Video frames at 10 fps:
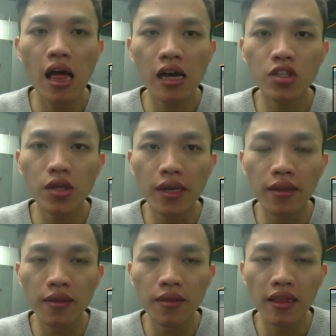
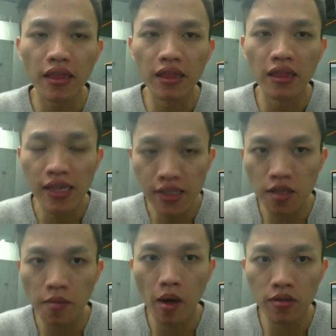Actually, this
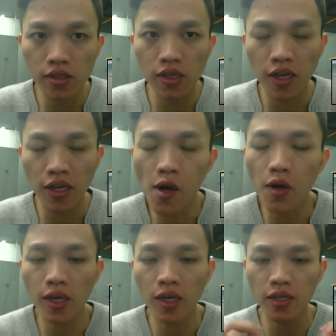is about the
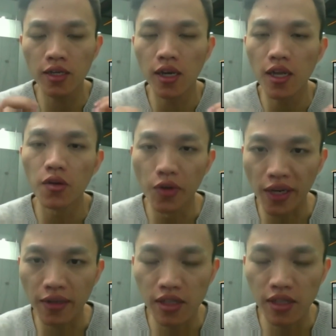
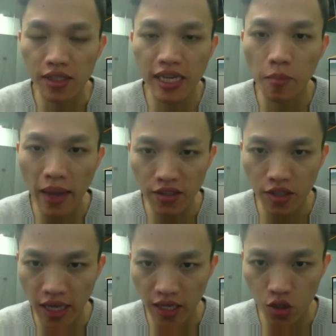clearing, the settlement
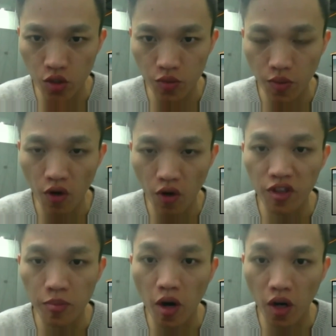stage of the
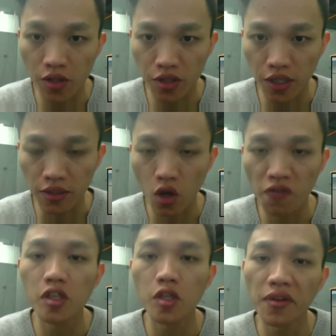smart contract,
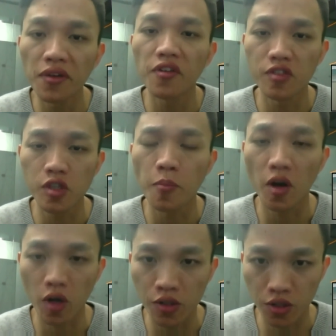of the derivative
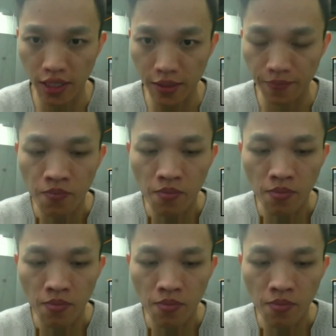smart contract.